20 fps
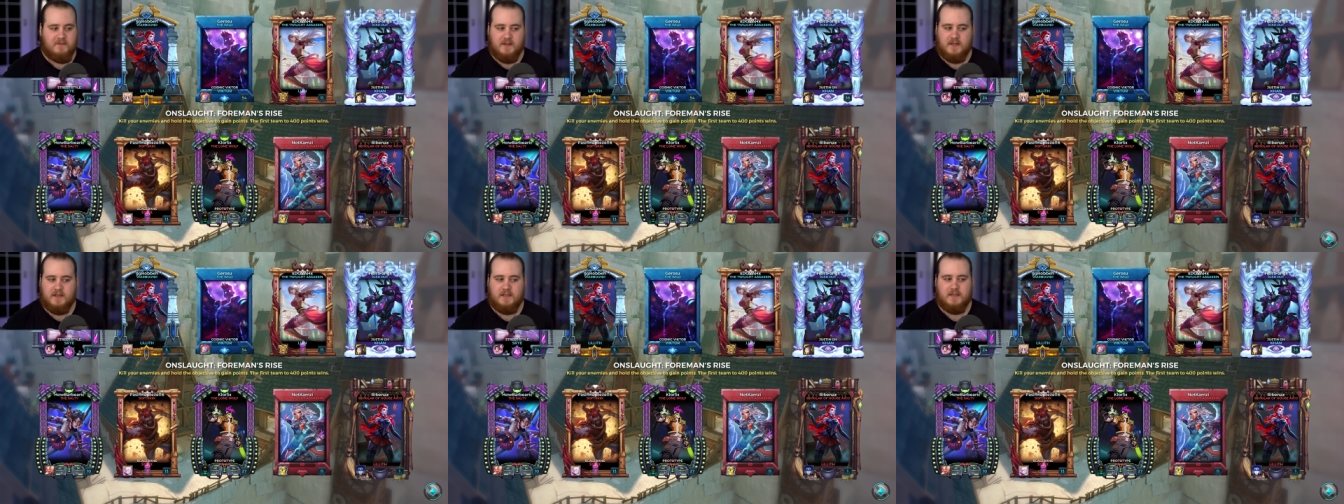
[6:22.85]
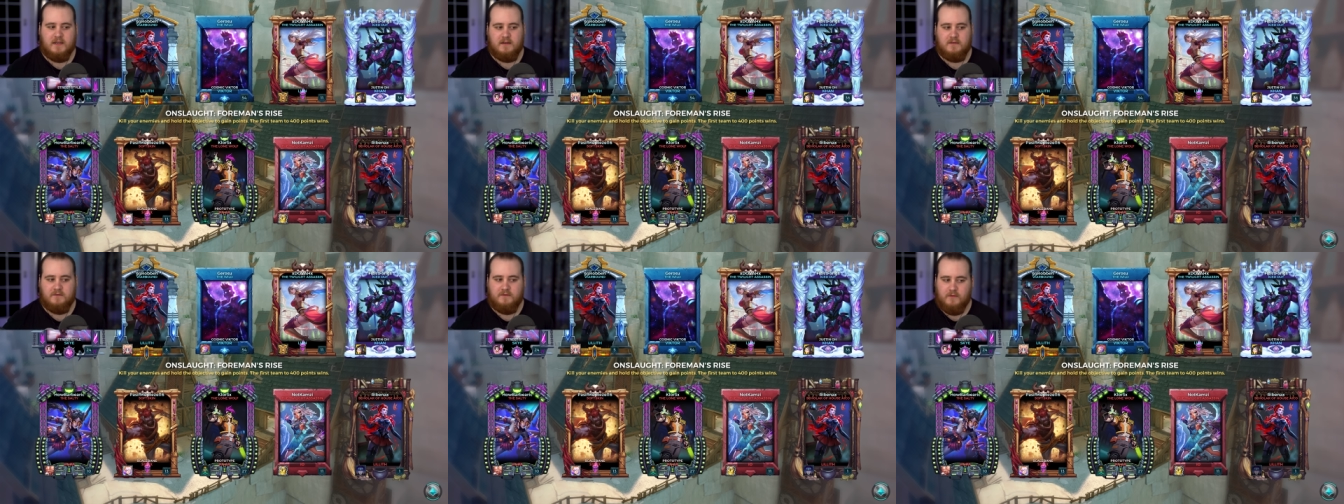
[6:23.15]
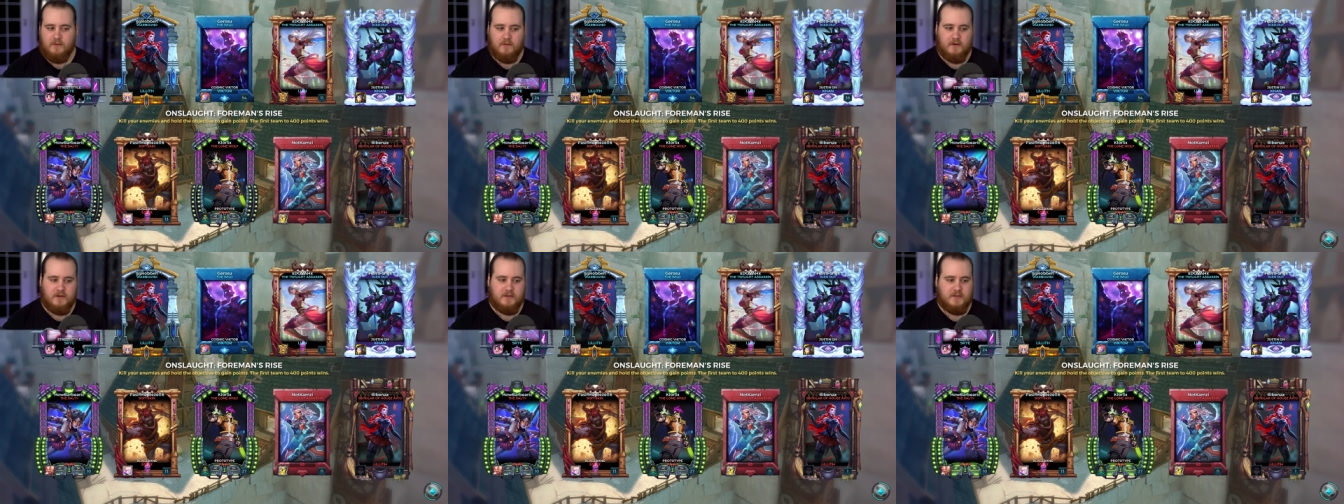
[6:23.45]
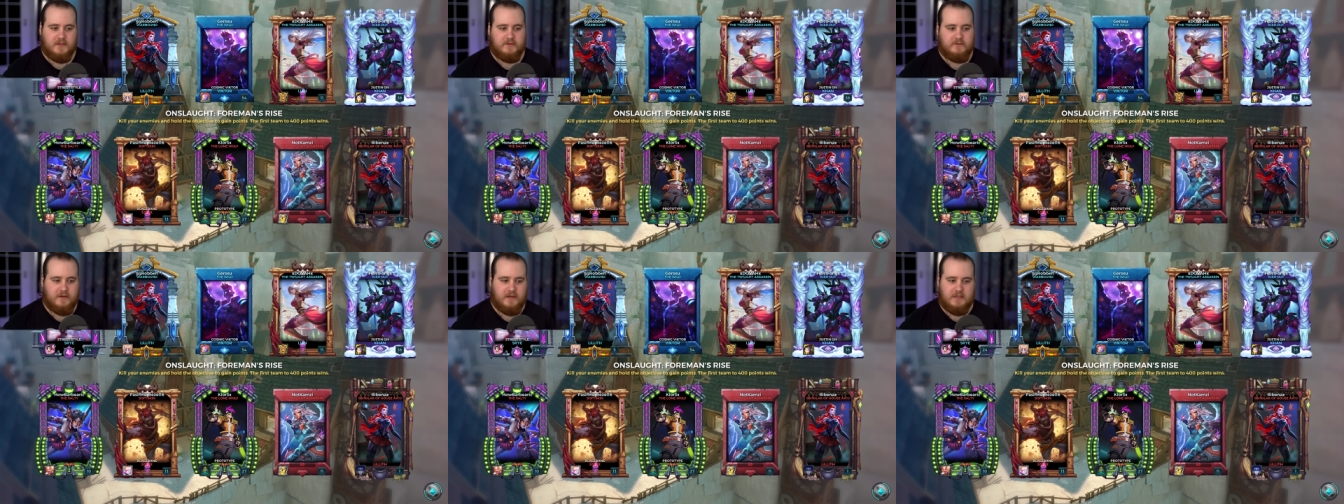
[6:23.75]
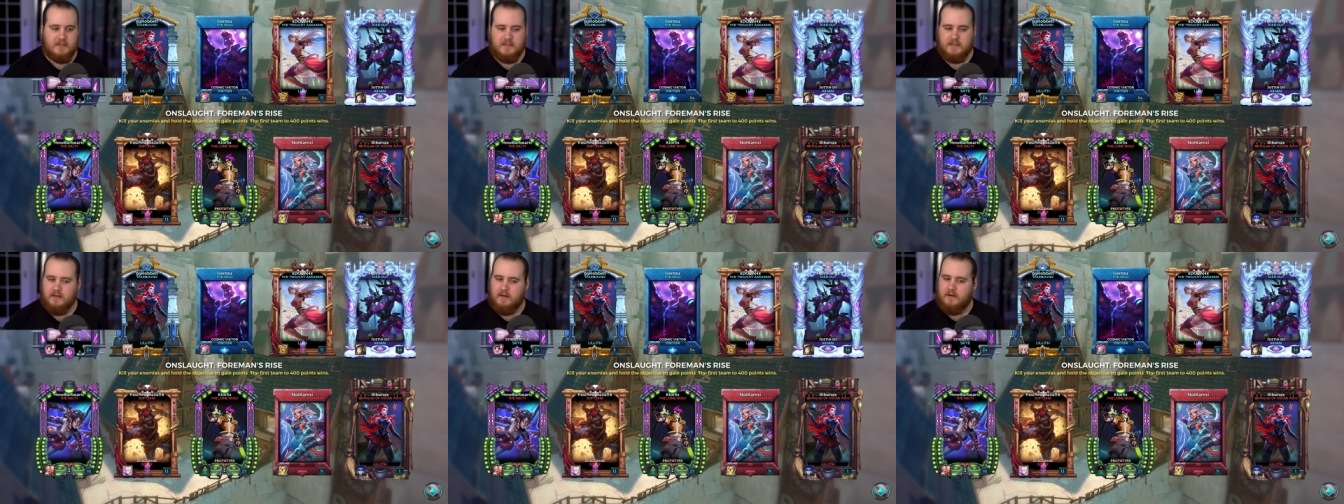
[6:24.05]
For their side, Forest,
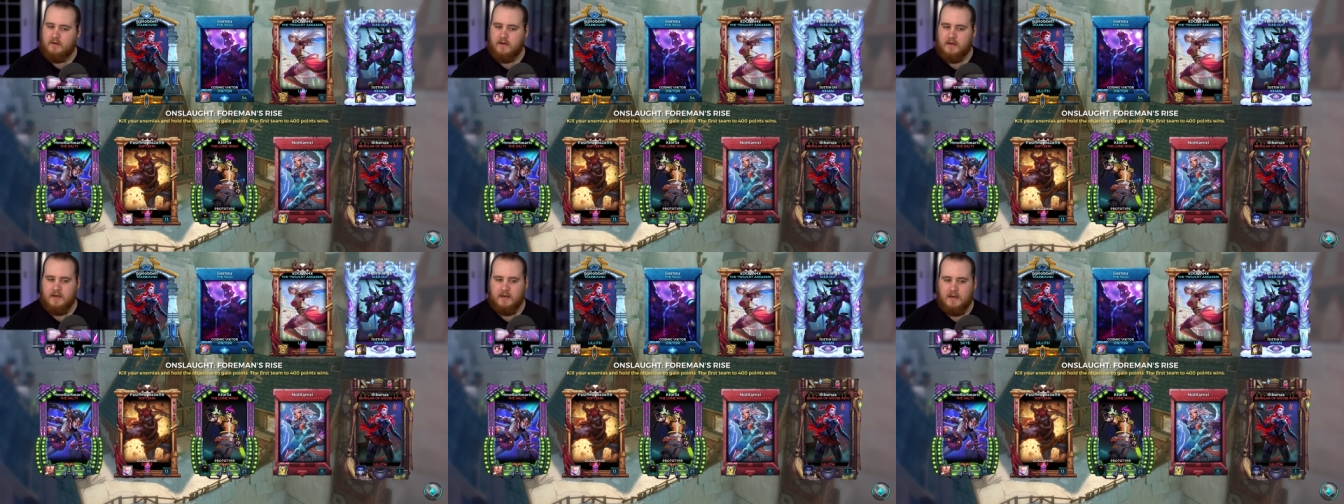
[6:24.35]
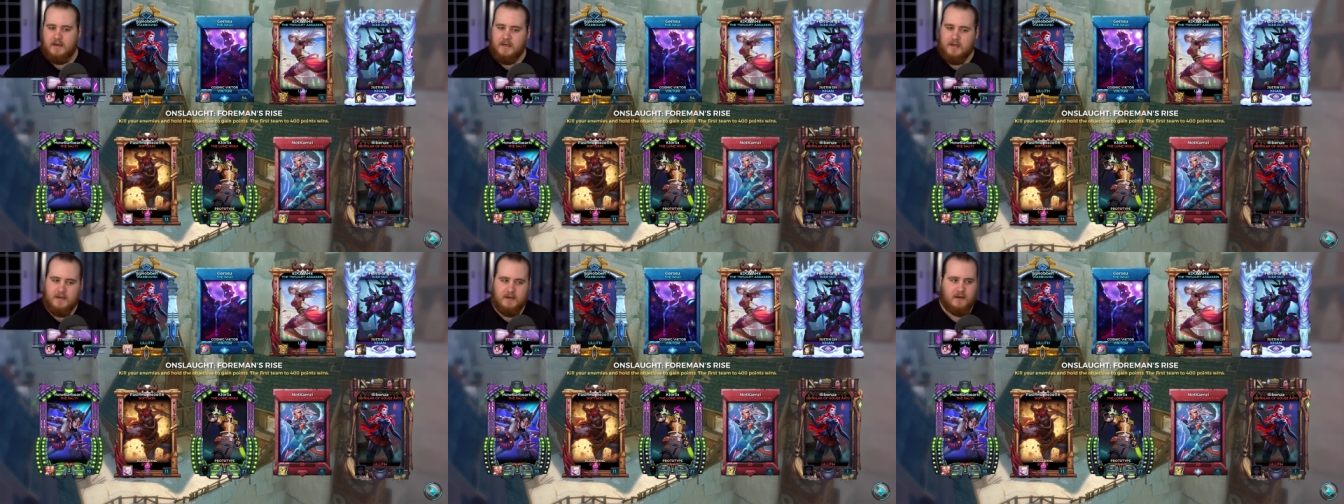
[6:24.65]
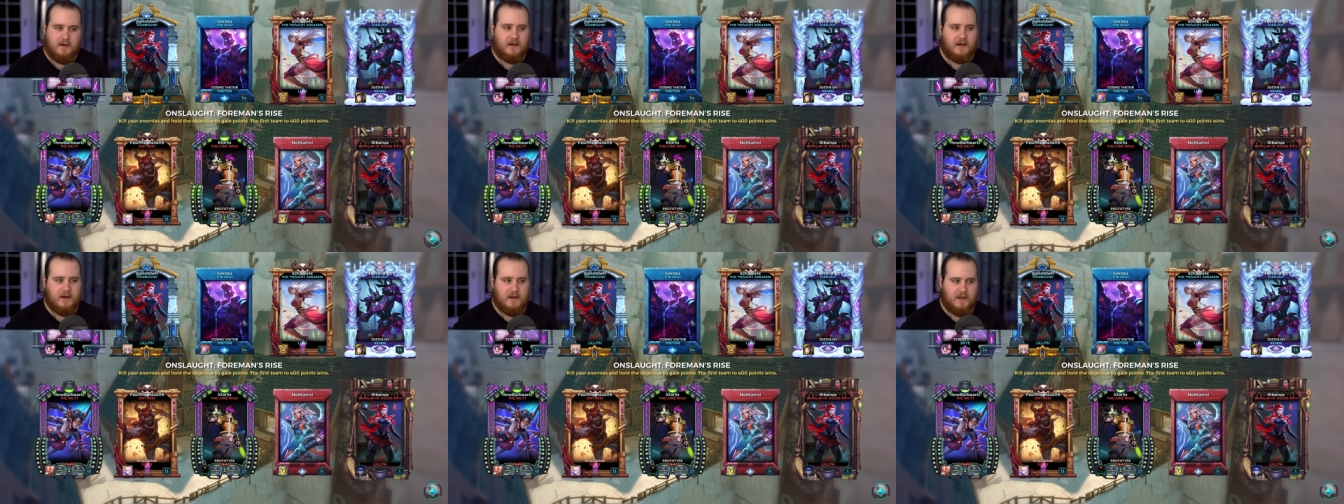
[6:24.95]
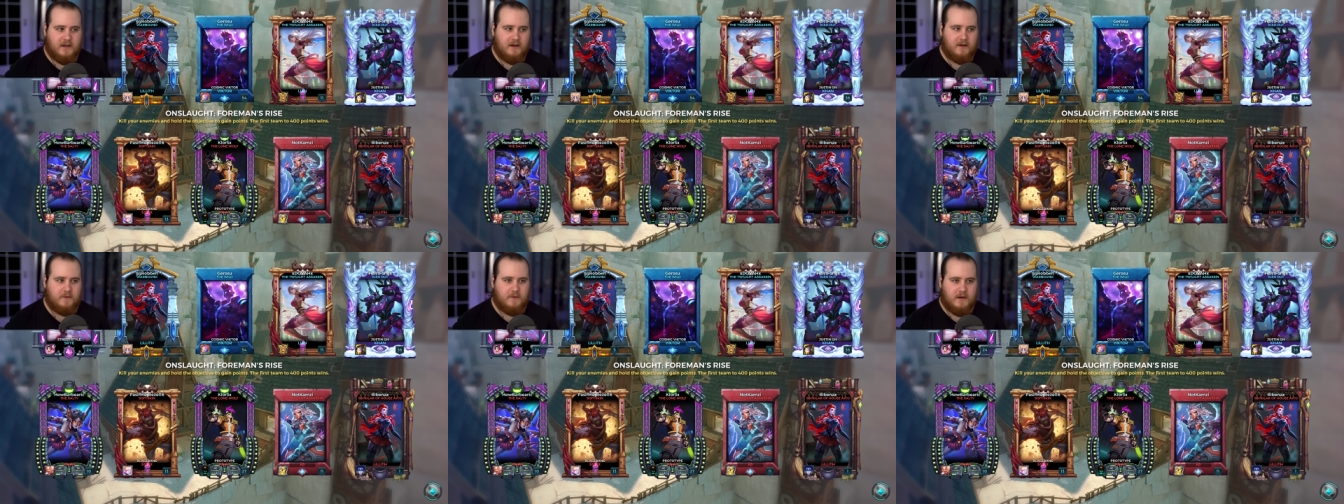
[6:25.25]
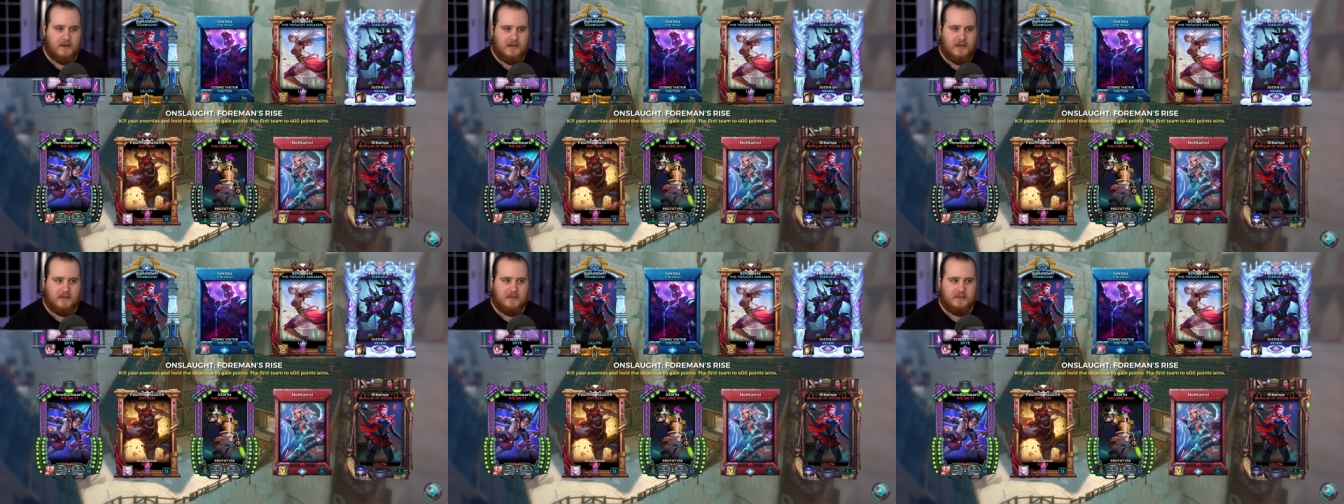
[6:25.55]
Strix, Koga, Io,
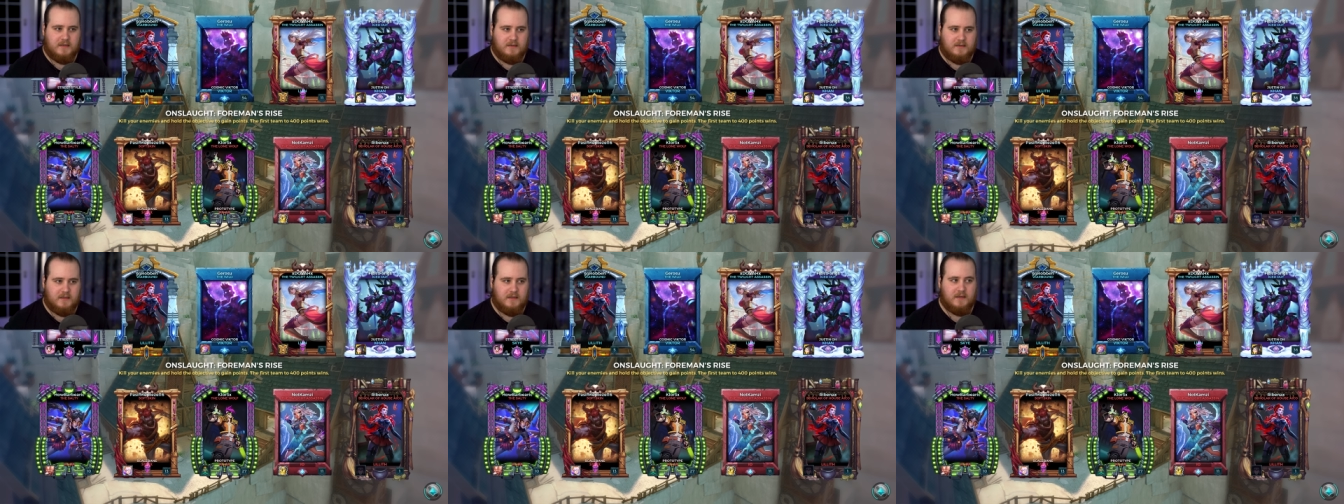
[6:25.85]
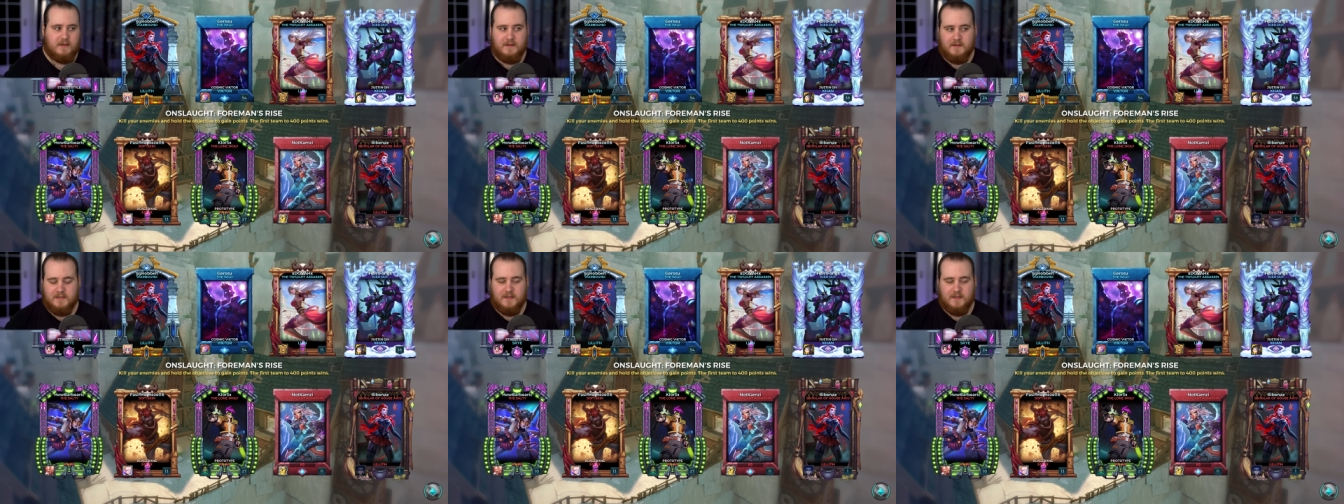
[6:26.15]
and Lilith.